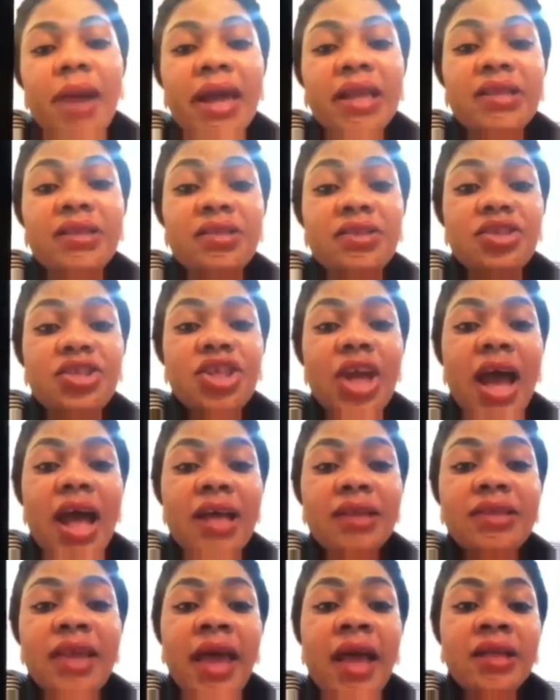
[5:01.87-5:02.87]
my
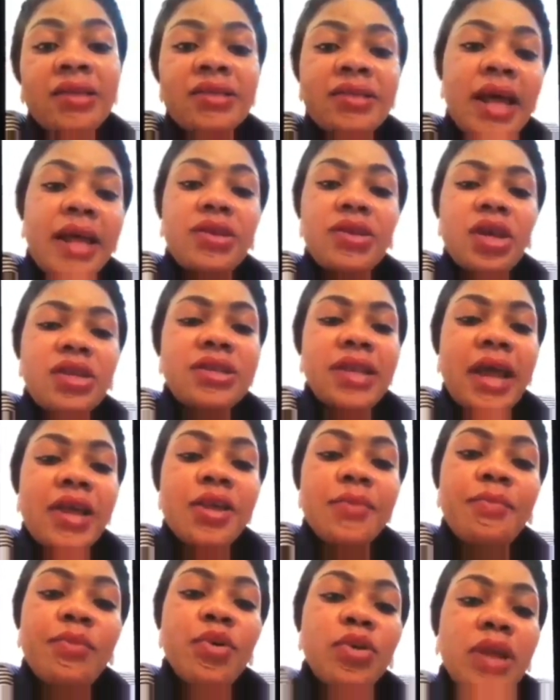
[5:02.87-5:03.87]
child's health status
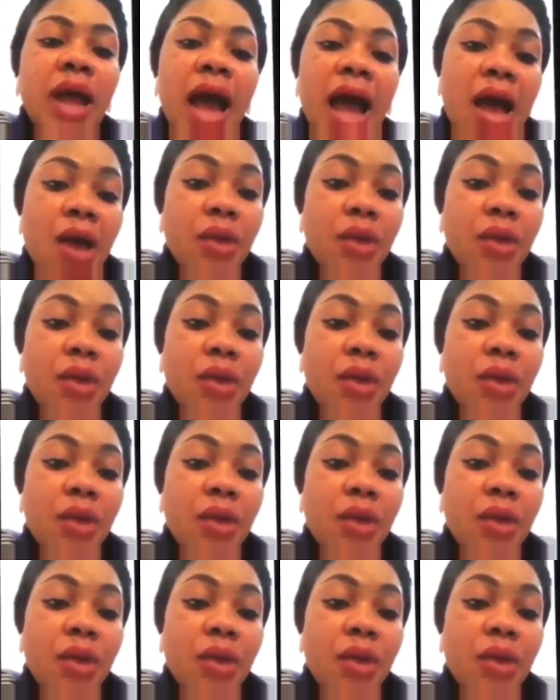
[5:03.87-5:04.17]
that he put